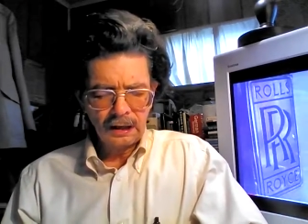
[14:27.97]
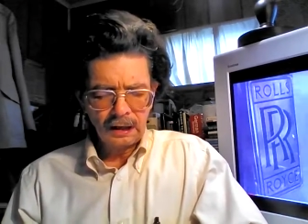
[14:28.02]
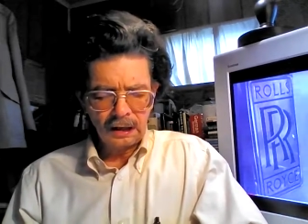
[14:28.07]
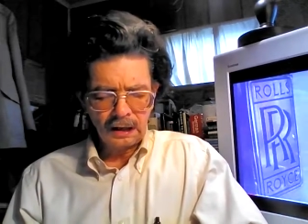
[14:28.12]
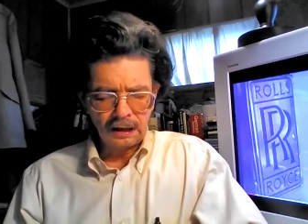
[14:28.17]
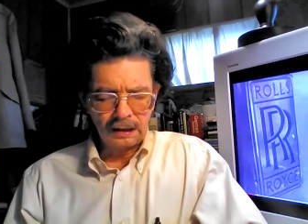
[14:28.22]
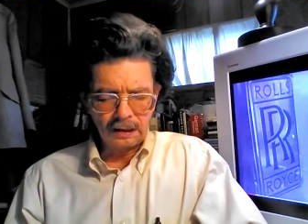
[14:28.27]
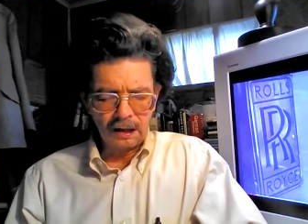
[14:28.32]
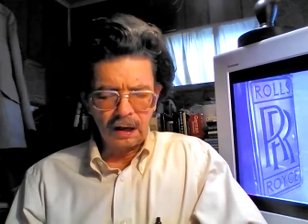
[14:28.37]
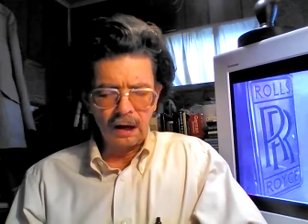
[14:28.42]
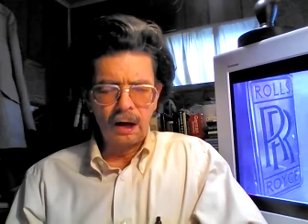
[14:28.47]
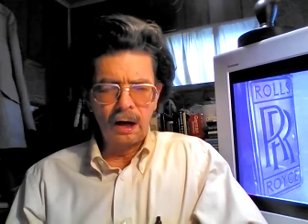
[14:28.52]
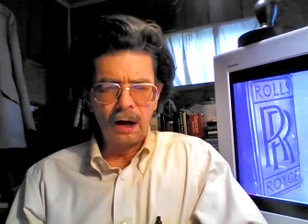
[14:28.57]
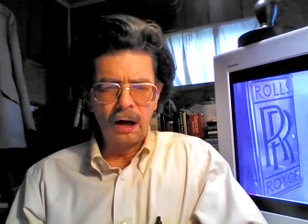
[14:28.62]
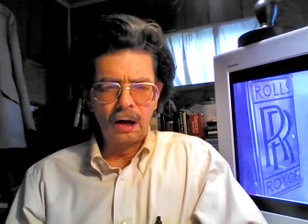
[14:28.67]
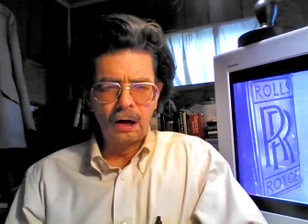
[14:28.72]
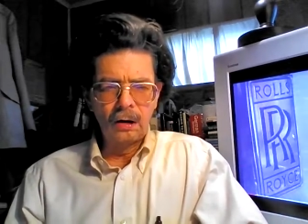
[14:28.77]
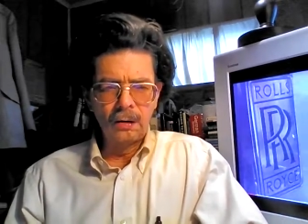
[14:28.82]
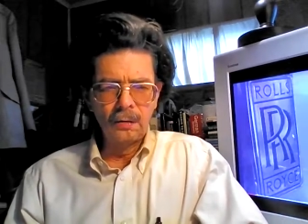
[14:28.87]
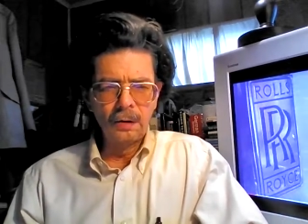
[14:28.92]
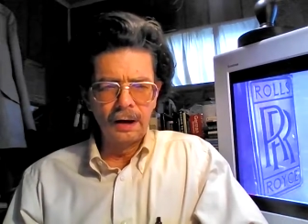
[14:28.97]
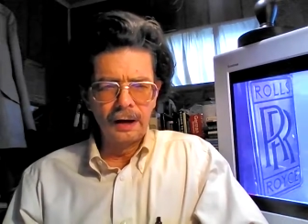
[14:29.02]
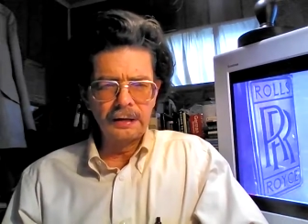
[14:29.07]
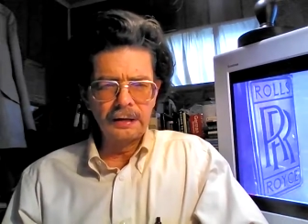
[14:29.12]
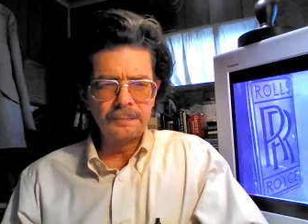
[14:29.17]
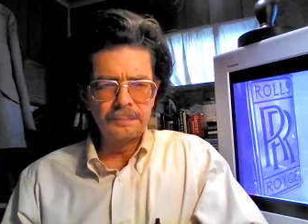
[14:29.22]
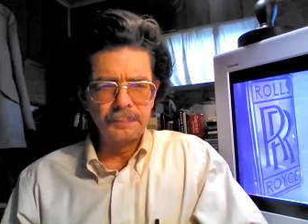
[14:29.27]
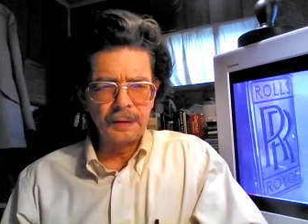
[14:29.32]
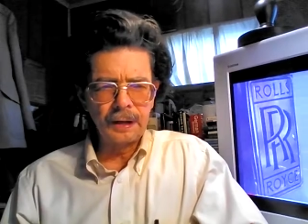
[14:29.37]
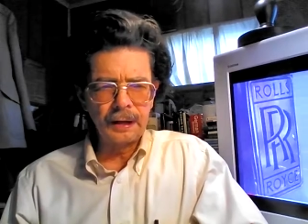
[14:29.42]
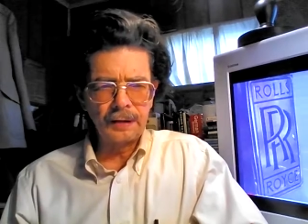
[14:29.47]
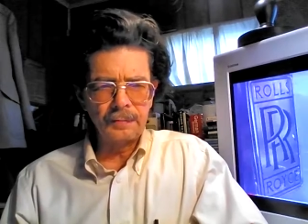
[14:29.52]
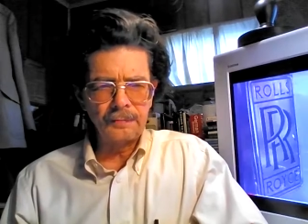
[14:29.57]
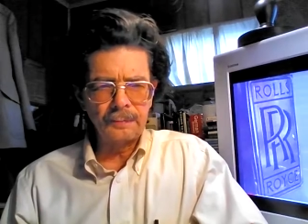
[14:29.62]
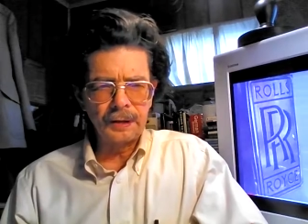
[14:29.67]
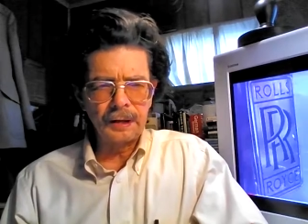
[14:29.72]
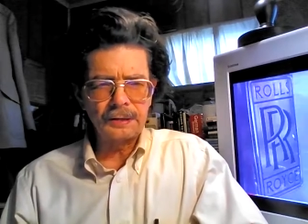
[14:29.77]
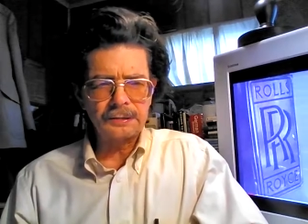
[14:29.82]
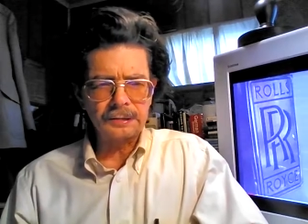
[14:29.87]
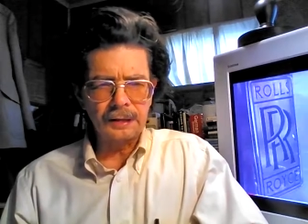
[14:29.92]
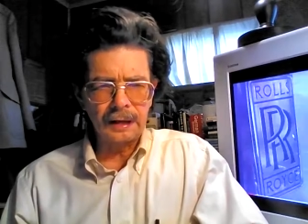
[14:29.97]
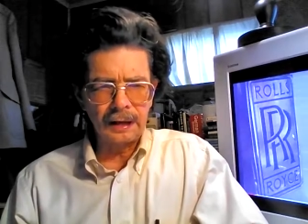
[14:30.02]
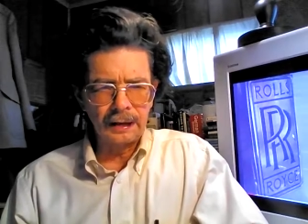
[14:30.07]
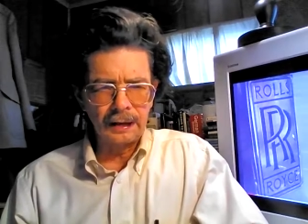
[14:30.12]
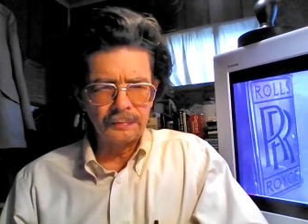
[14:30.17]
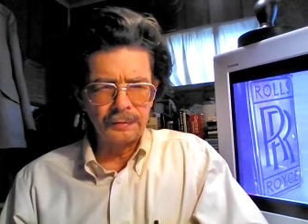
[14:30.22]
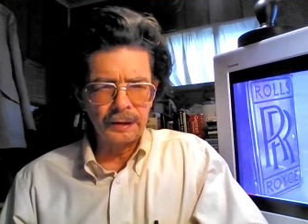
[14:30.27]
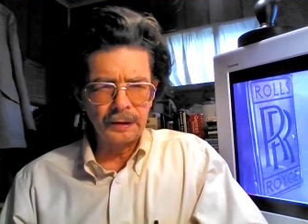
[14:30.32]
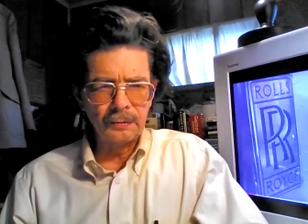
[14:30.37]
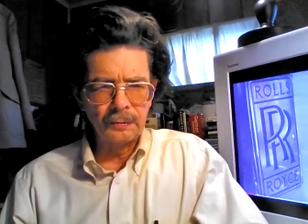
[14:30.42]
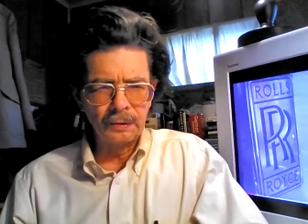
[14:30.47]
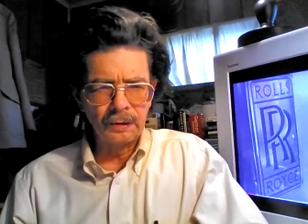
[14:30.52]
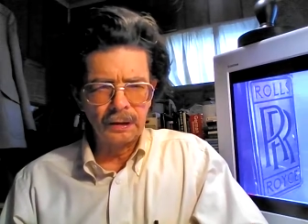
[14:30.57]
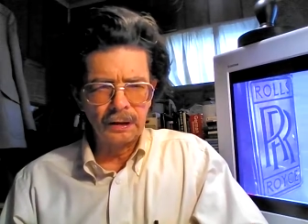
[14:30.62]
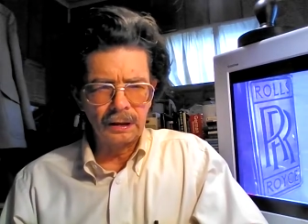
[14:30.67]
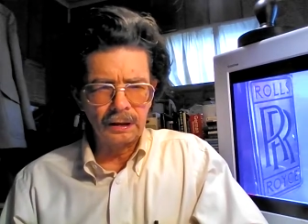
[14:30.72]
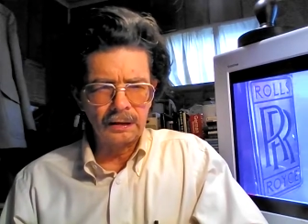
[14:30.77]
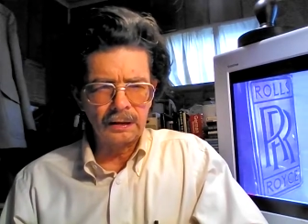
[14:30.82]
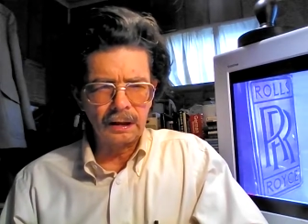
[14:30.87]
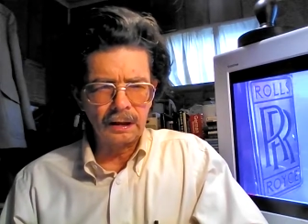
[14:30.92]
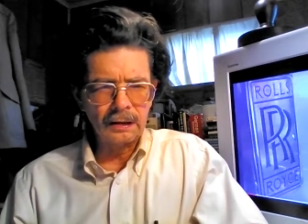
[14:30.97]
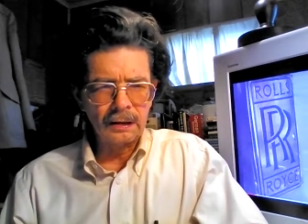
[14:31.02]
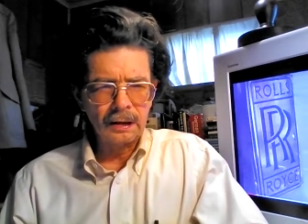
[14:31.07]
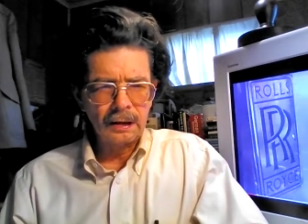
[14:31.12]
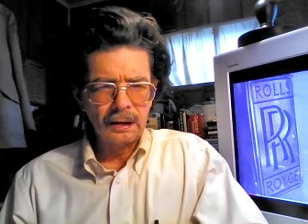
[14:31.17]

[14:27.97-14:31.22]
and always benefits everyone.